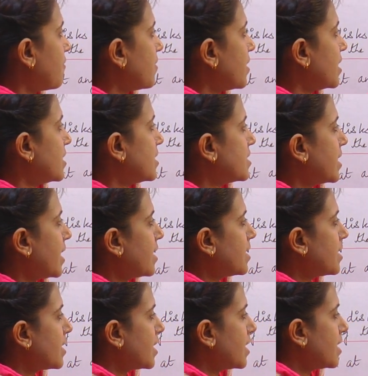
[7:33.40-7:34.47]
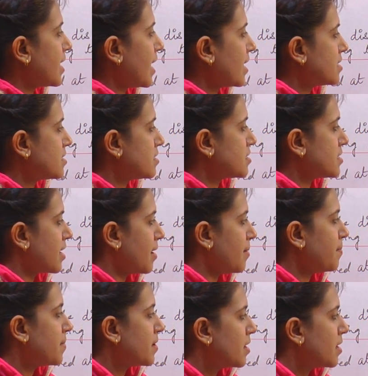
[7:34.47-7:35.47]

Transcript: In next step